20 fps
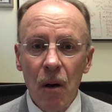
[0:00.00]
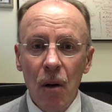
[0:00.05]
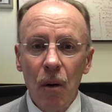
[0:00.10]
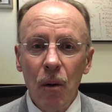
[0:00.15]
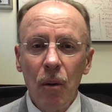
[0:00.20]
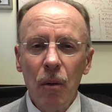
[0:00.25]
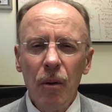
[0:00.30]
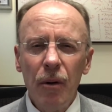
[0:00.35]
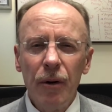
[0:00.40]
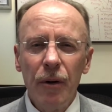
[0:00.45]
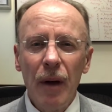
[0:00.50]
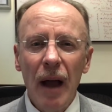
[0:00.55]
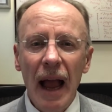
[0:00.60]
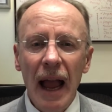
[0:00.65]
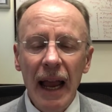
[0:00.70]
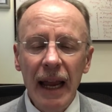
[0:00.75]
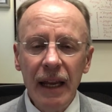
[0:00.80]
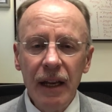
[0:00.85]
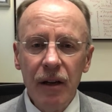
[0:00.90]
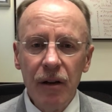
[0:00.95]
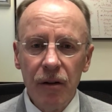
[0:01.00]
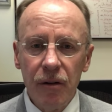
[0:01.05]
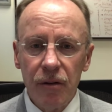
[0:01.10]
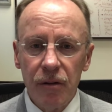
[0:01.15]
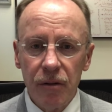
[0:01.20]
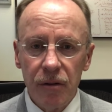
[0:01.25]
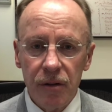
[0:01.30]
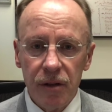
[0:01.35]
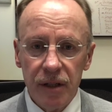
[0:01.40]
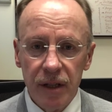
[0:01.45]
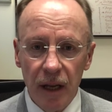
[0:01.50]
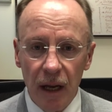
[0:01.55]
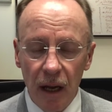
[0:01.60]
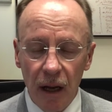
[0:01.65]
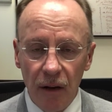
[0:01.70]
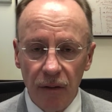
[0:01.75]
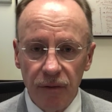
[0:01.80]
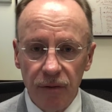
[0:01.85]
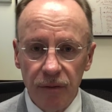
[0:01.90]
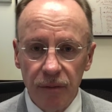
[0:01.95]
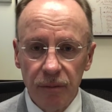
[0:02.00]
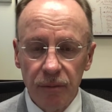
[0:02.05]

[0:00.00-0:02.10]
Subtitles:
or to anger yourself.